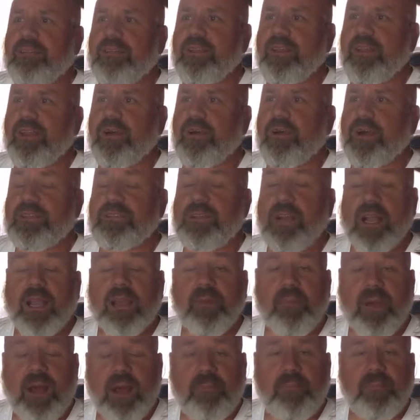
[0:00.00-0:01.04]
You know, I talk
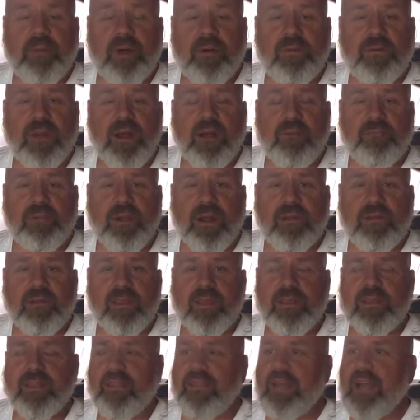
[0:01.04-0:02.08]
about bowed, not
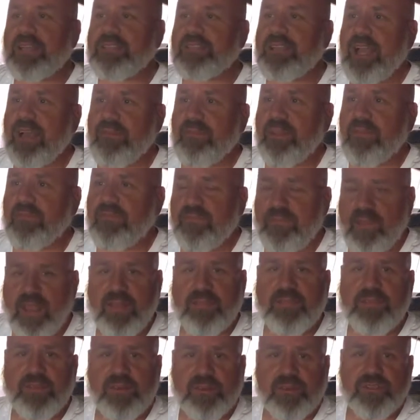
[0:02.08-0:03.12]
broken, and that's having
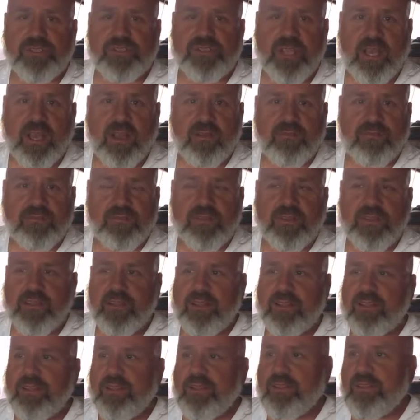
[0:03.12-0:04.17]
faith in yourself.
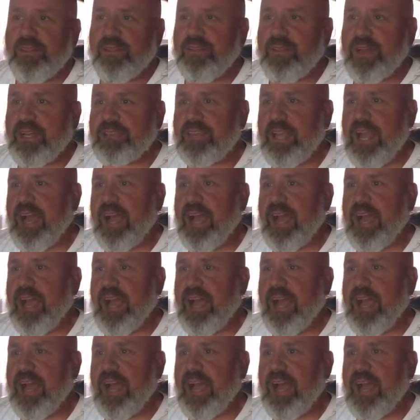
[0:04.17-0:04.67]
That's